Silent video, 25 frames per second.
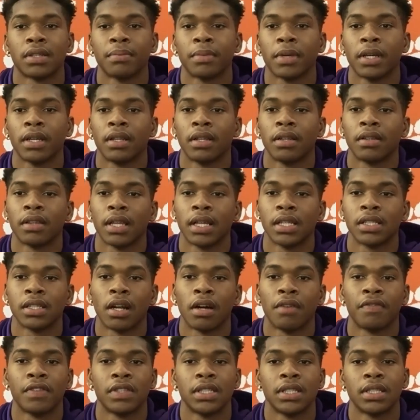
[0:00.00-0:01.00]
I'm getting things of the
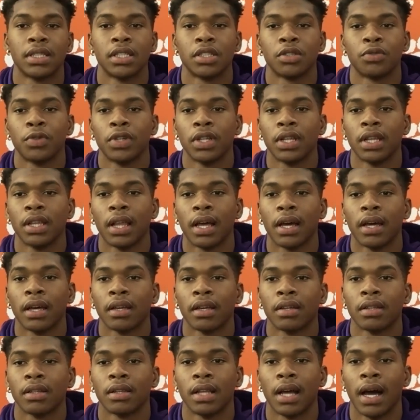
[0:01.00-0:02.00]
offense. It's just really like
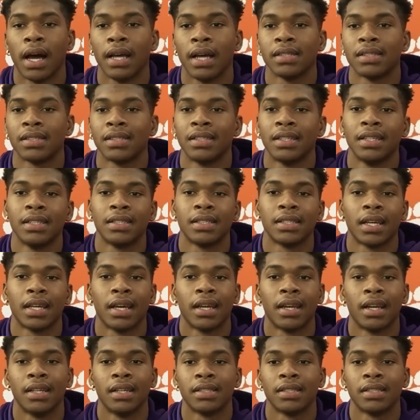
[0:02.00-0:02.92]
the icing he's saying,